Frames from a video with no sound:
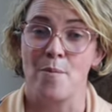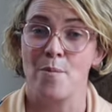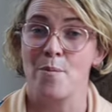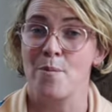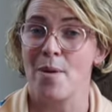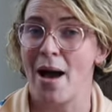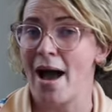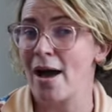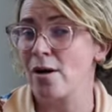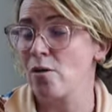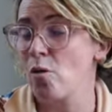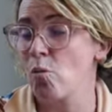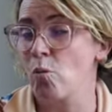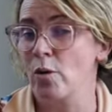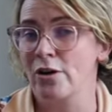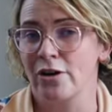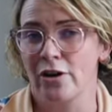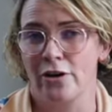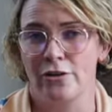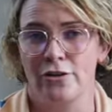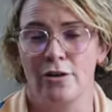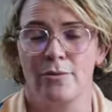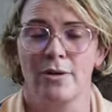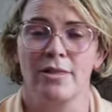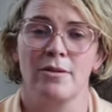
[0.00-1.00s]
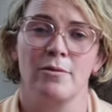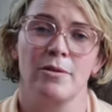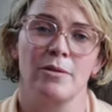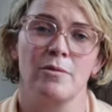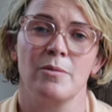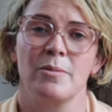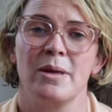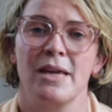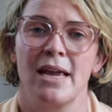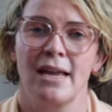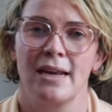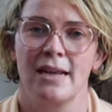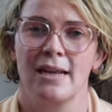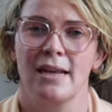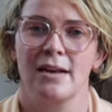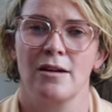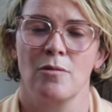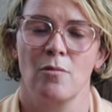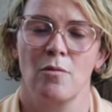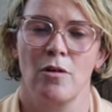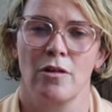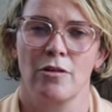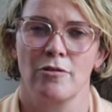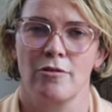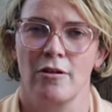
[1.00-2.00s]
But we don't know whether we will be getting it
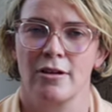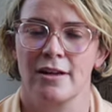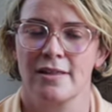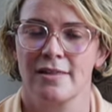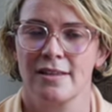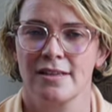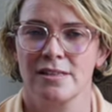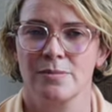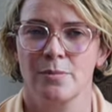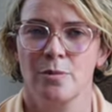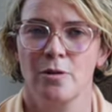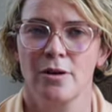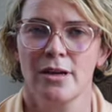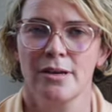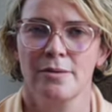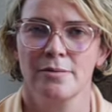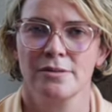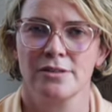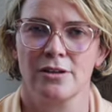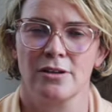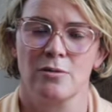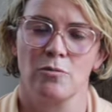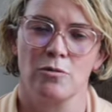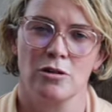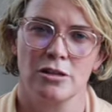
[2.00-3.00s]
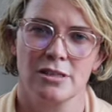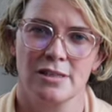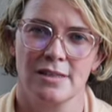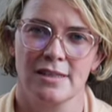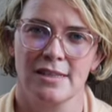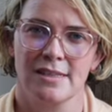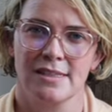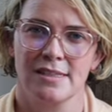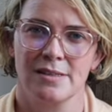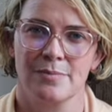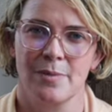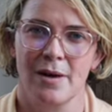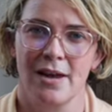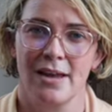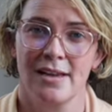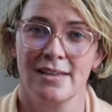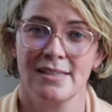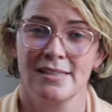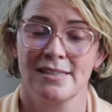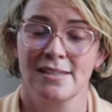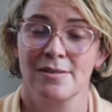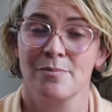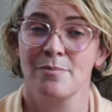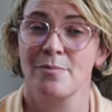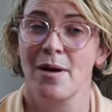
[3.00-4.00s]
at Wathaurong at this point, so watch this
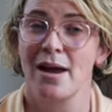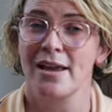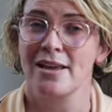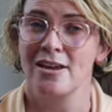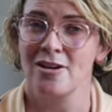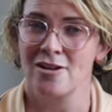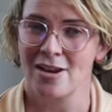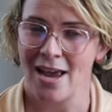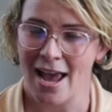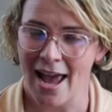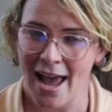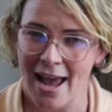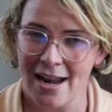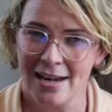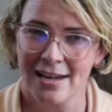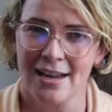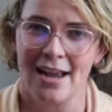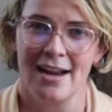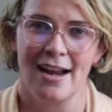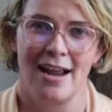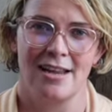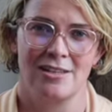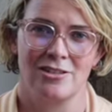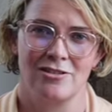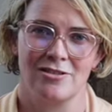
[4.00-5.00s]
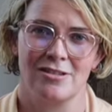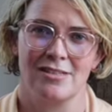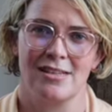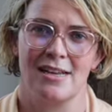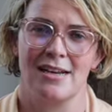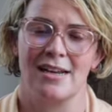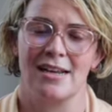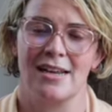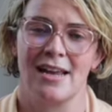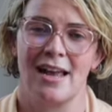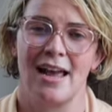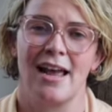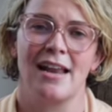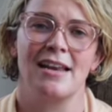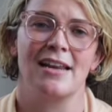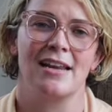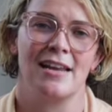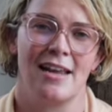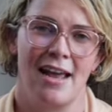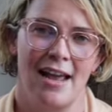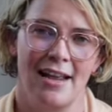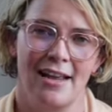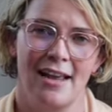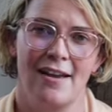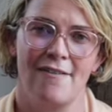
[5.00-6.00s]
space. But you can get Astra Zeneca and you
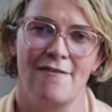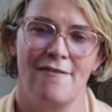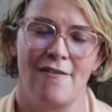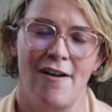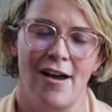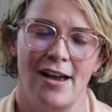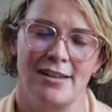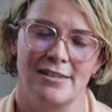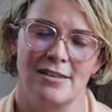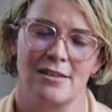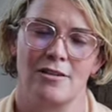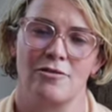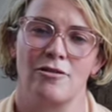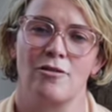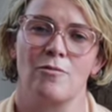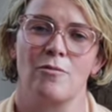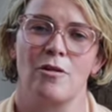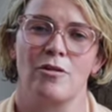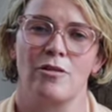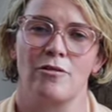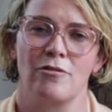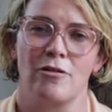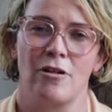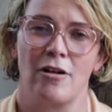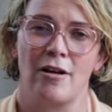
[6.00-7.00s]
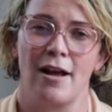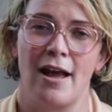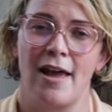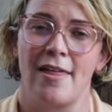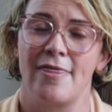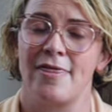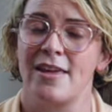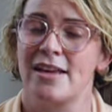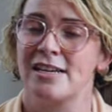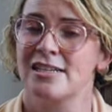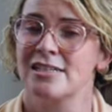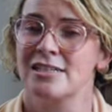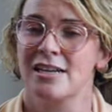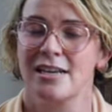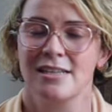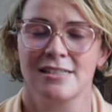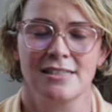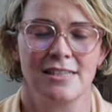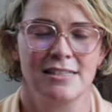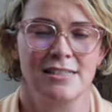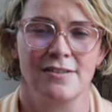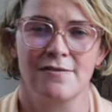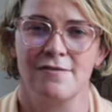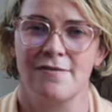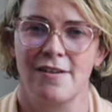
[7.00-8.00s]
can get Pfizer through Wathaurong, and they're
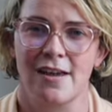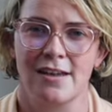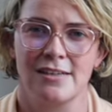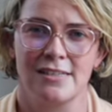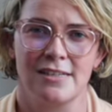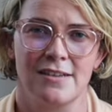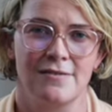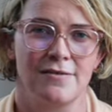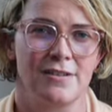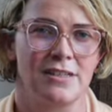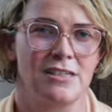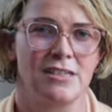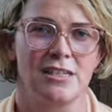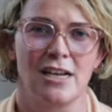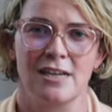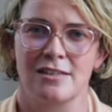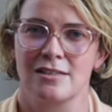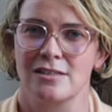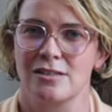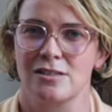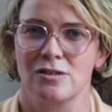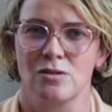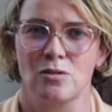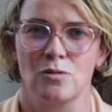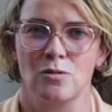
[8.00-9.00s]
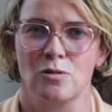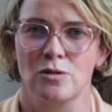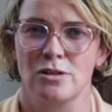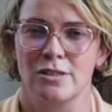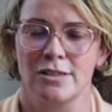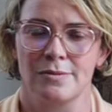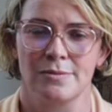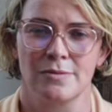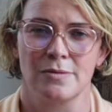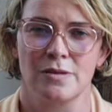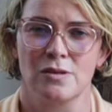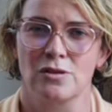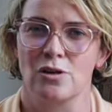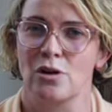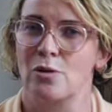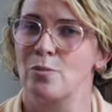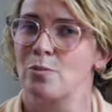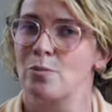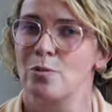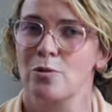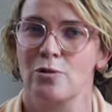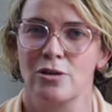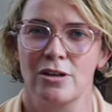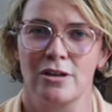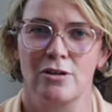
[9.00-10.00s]
just as effective and just as good, so
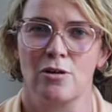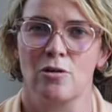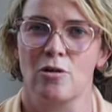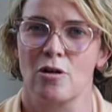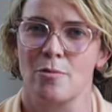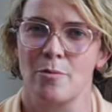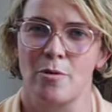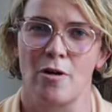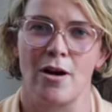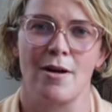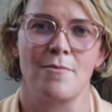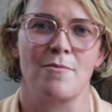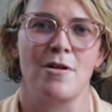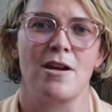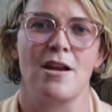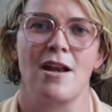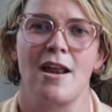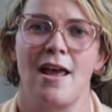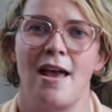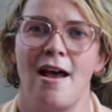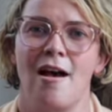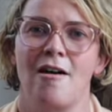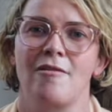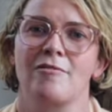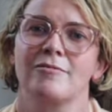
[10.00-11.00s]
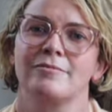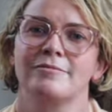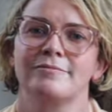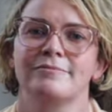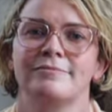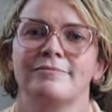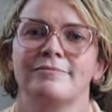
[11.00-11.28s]
book your appointment now.